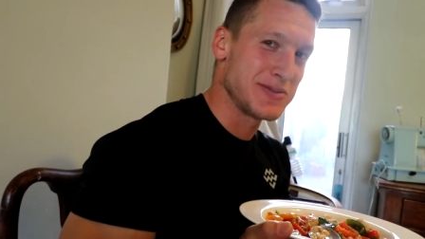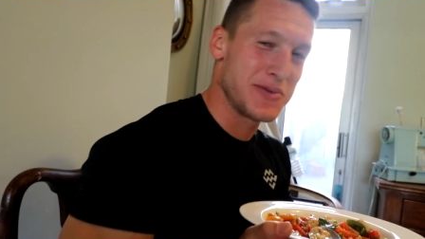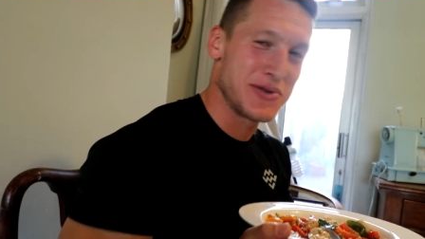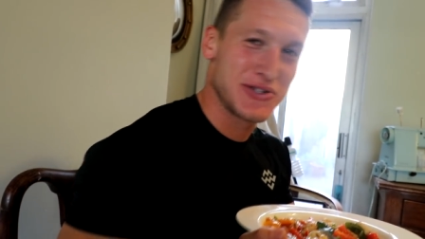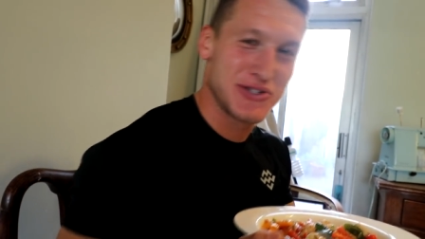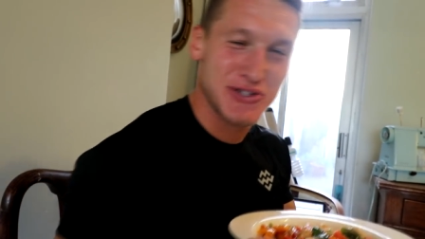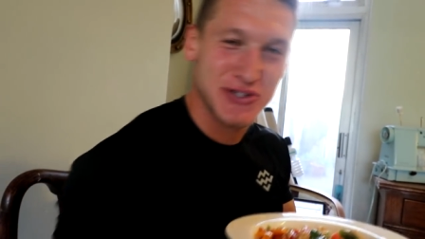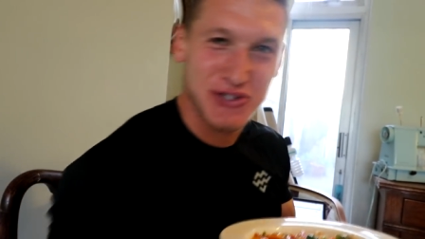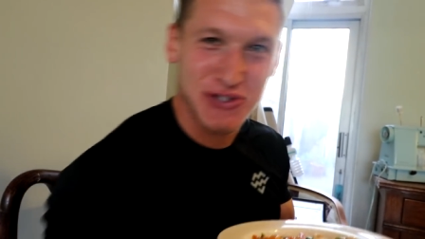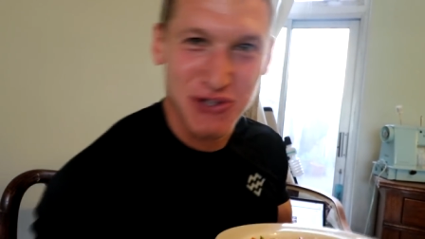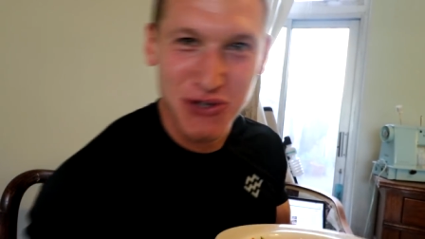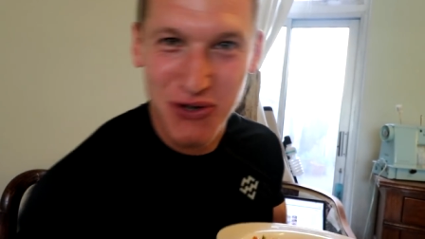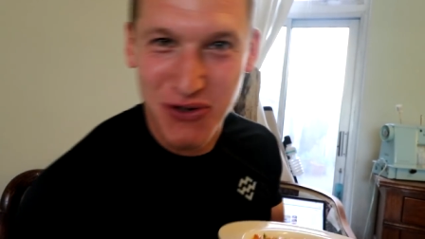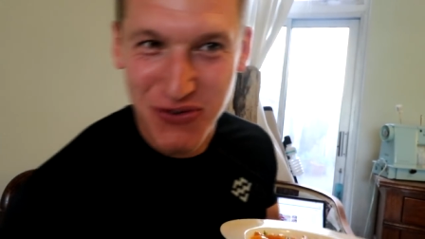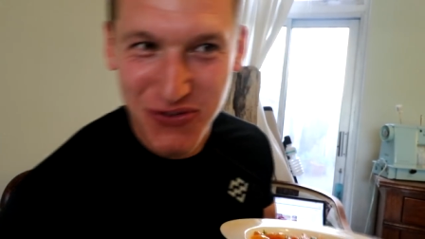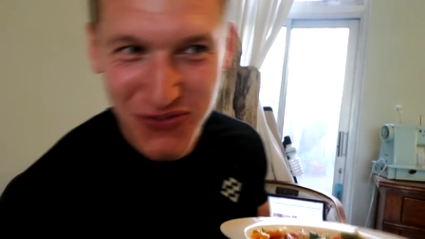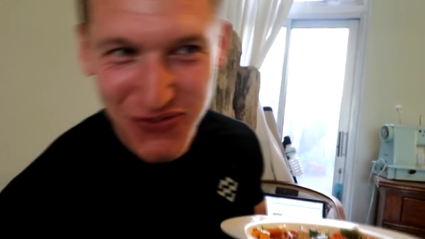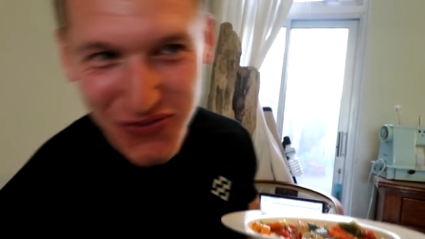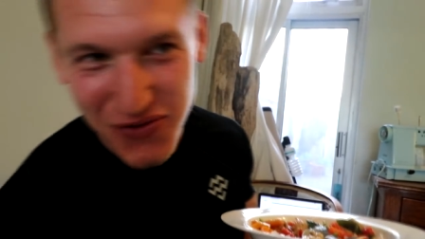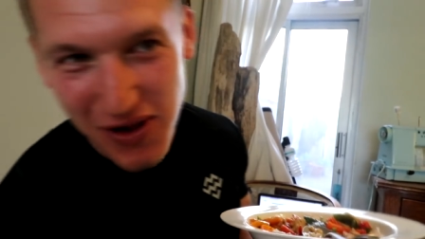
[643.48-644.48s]
meant to a shot
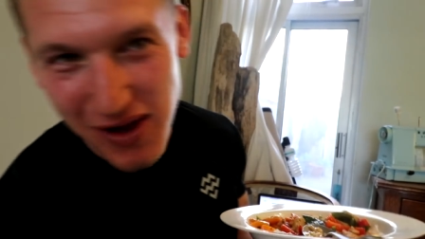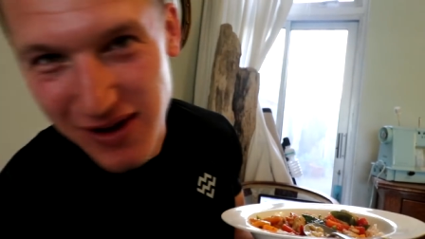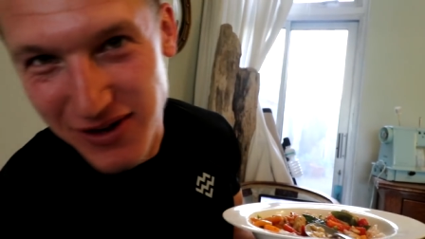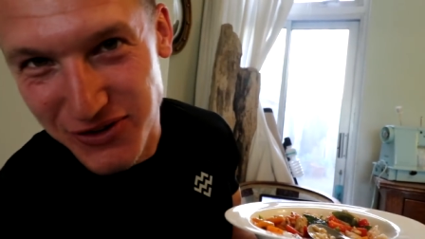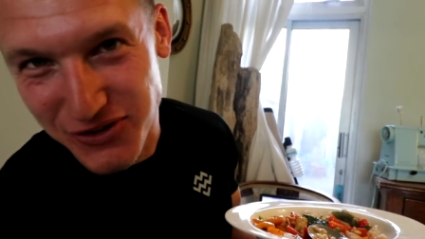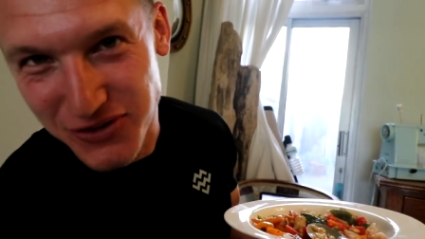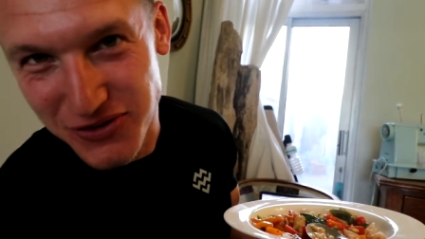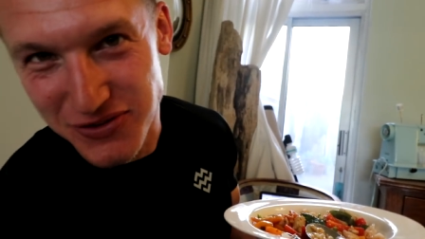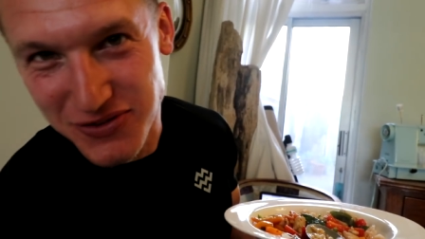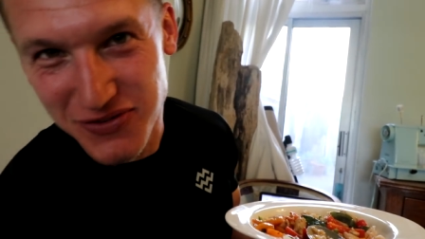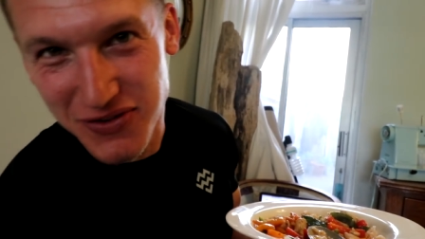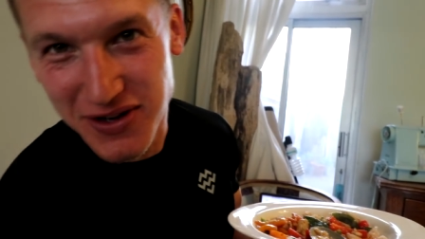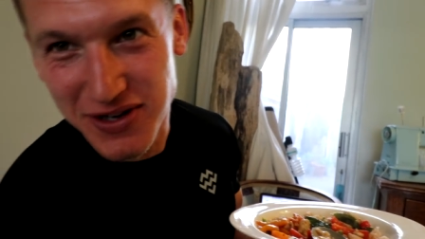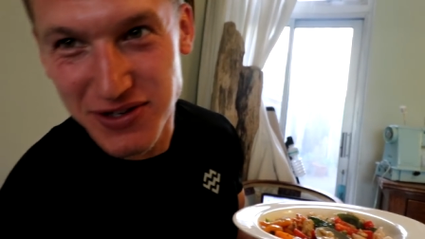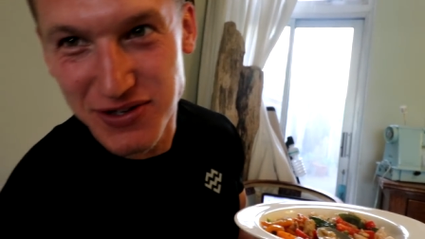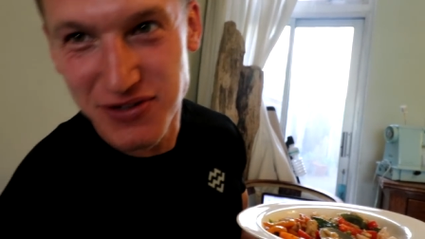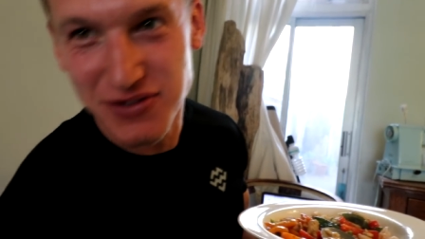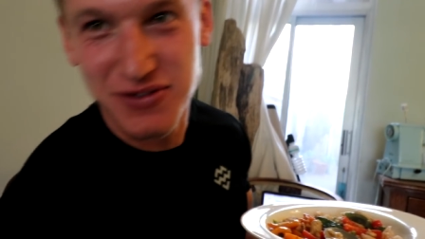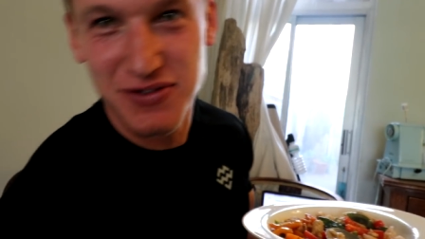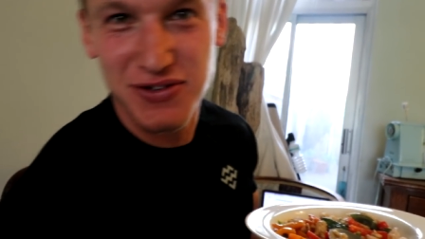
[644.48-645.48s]
of Andrew's
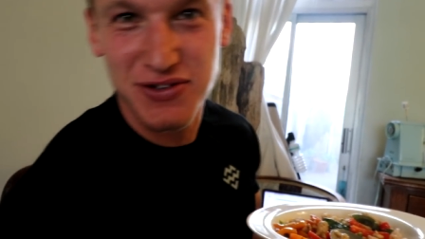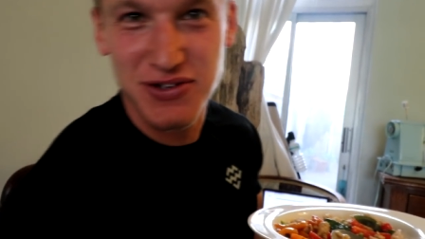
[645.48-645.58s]
face in